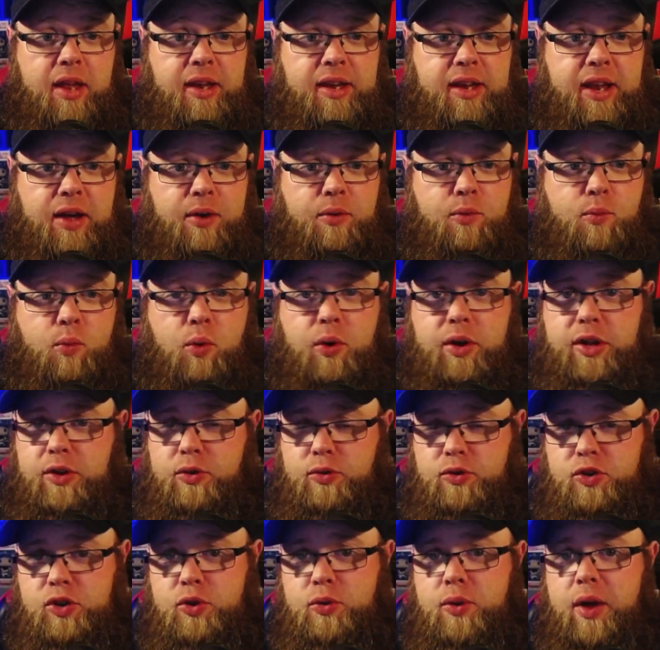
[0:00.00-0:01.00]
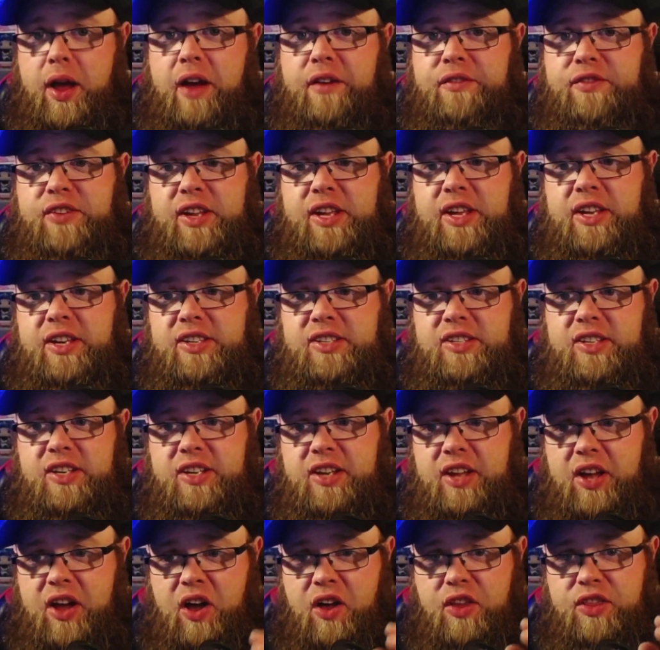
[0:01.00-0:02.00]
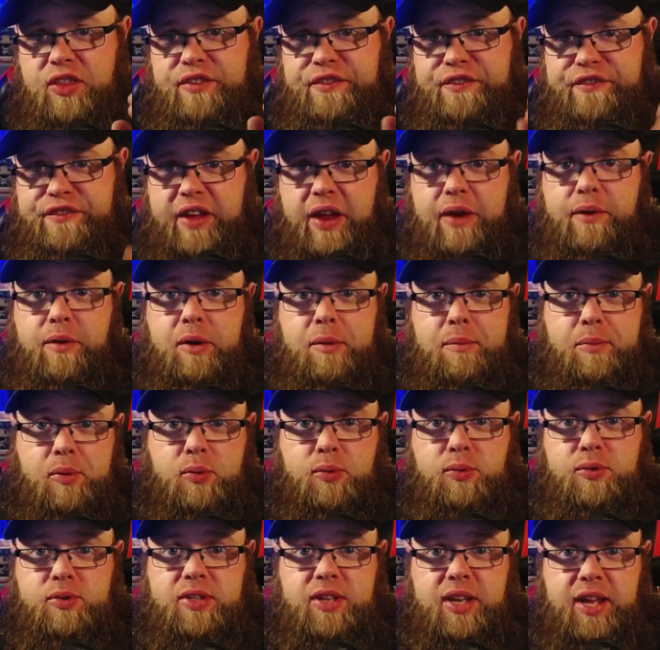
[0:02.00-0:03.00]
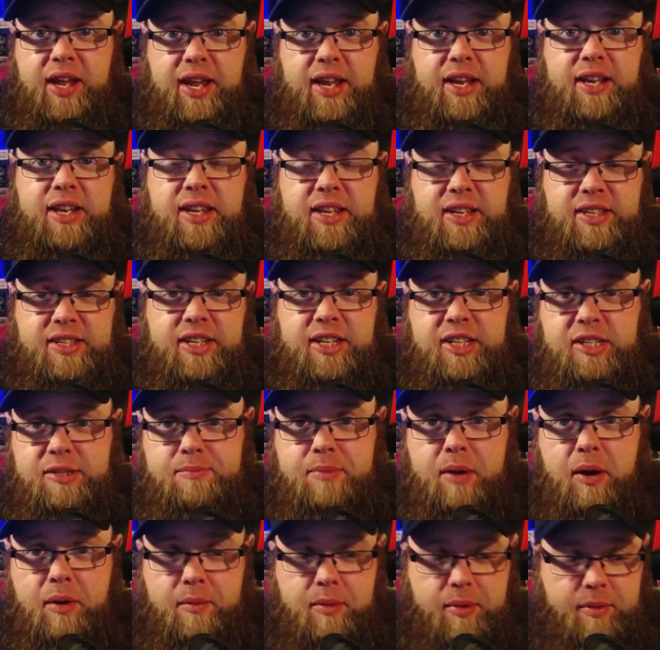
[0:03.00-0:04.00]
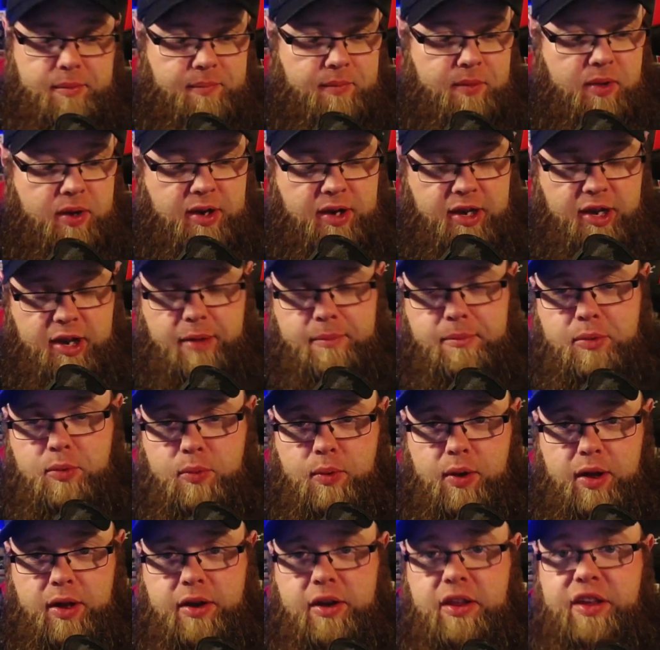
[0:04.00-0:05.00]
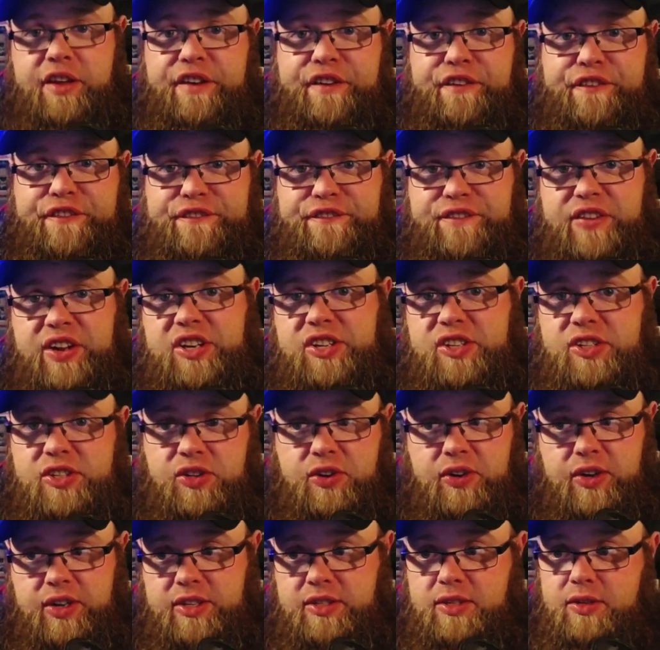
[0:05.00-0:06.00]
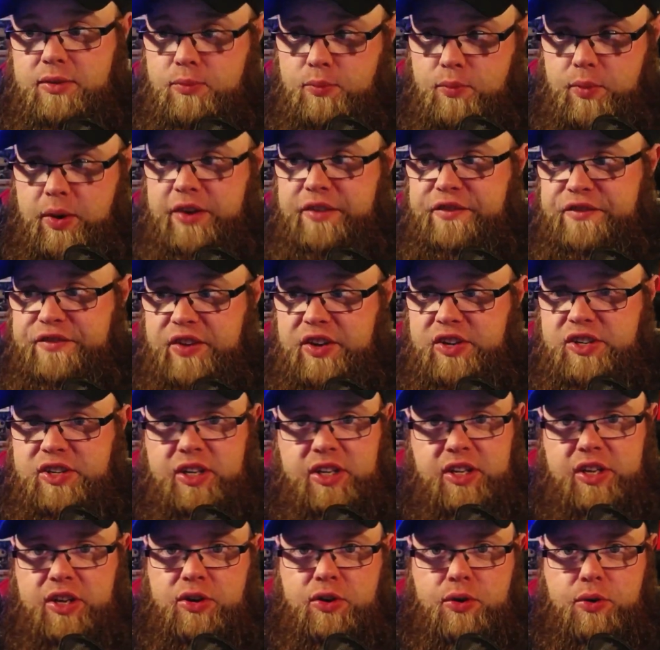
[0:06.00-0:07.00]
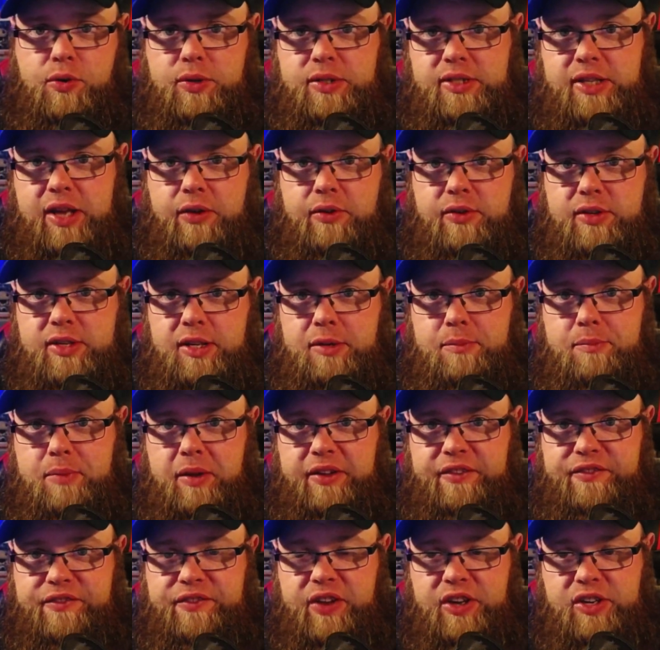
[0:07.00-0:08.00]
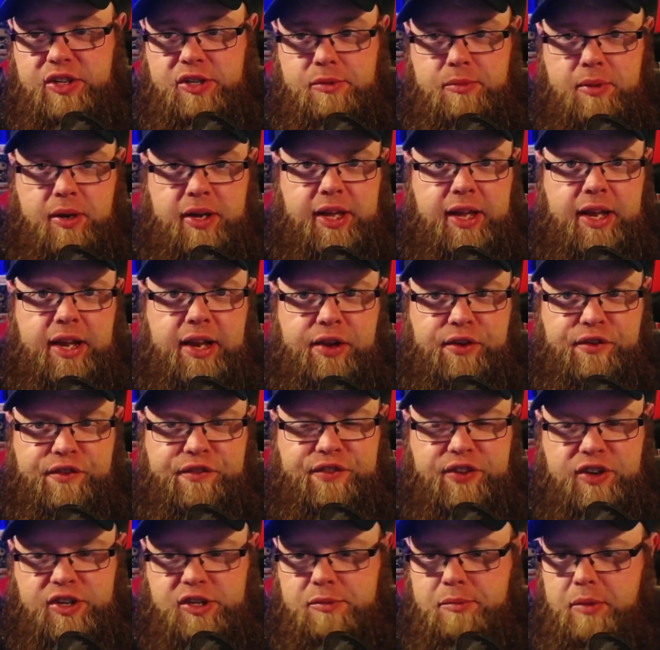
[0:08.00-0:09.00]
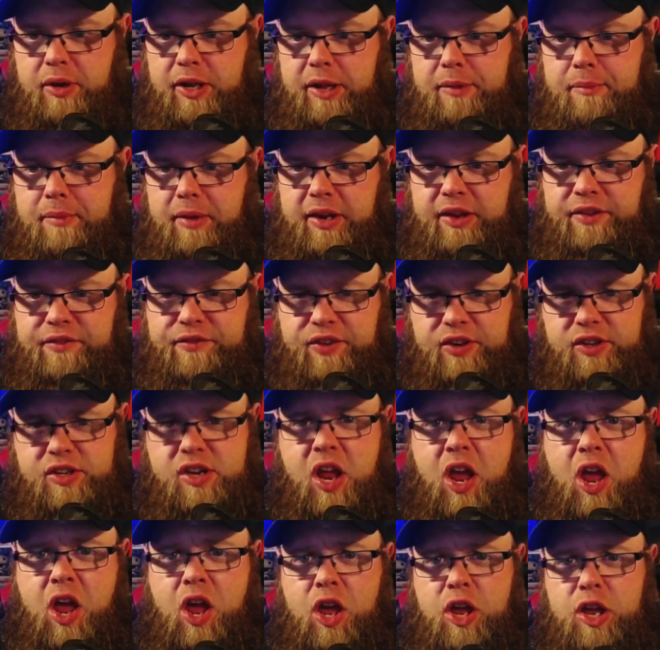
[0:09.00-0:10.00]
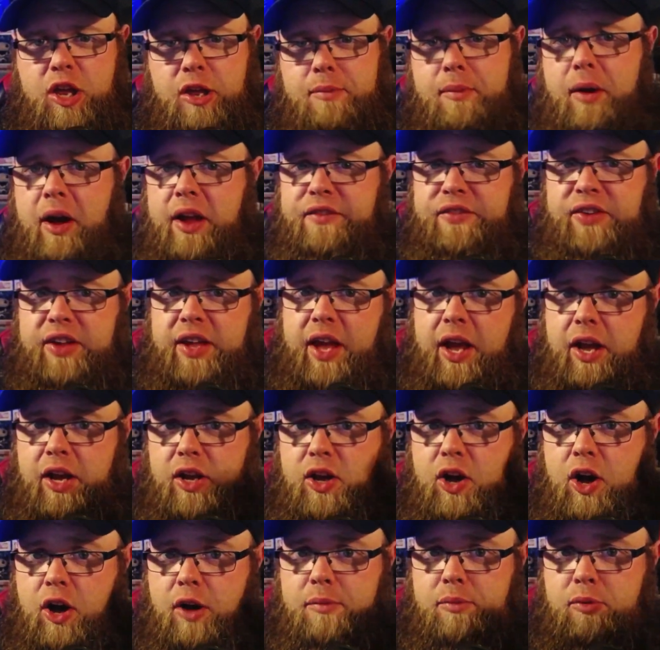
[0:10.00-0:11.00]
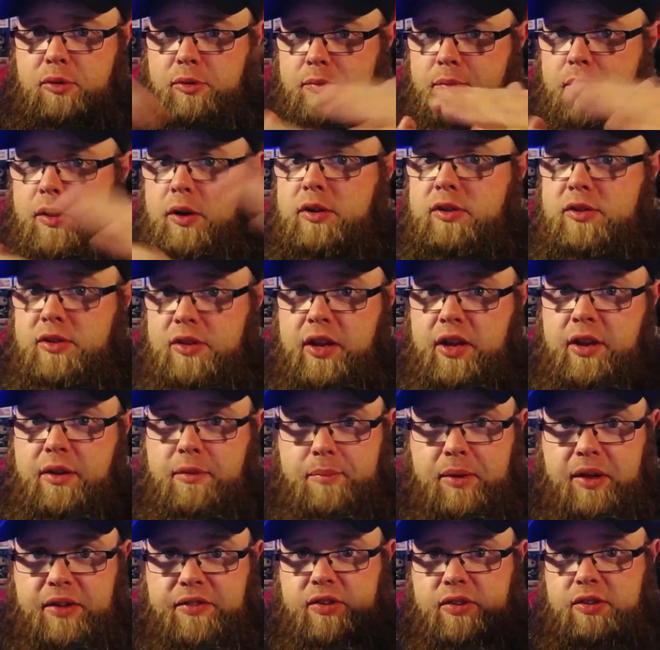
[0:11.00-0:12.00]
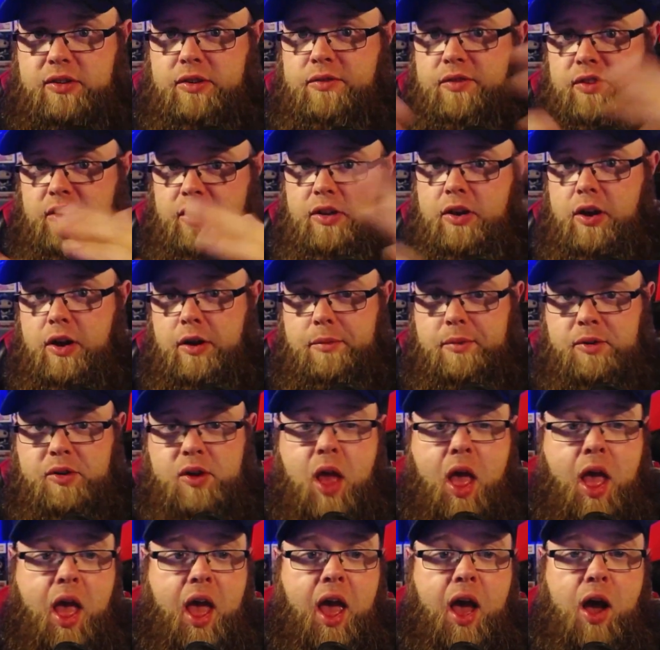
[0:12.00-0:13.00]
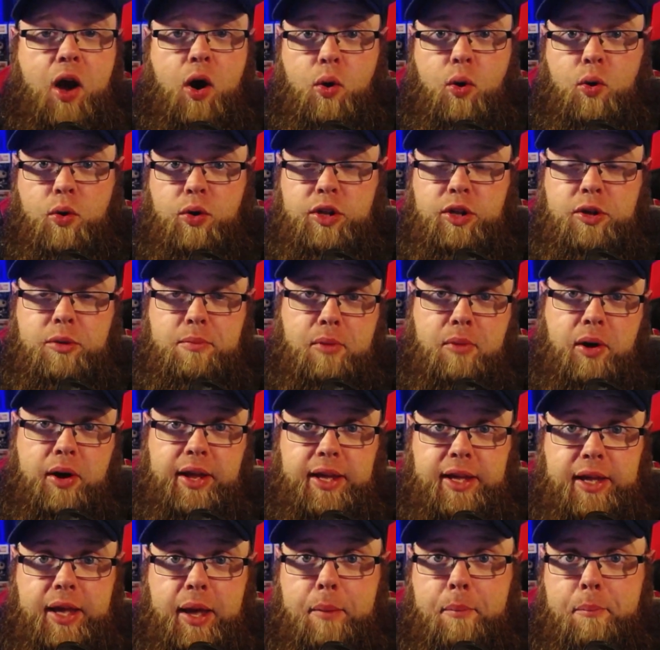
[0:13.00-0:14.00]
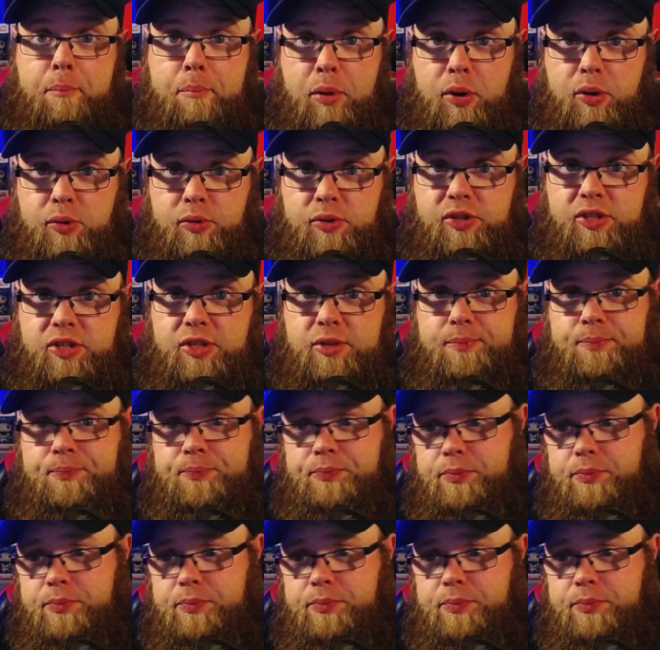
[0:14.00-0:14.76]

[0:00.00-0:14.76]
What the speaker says: Now, what you do have to consider are the variables in this experiment. Number 1, fish size. When fishing, you're not always guaranteed big fish. You might get little fish, you might get medium fish. You might even get a cardboard box, a big fish, little fish, cardboard. Or you might get boots.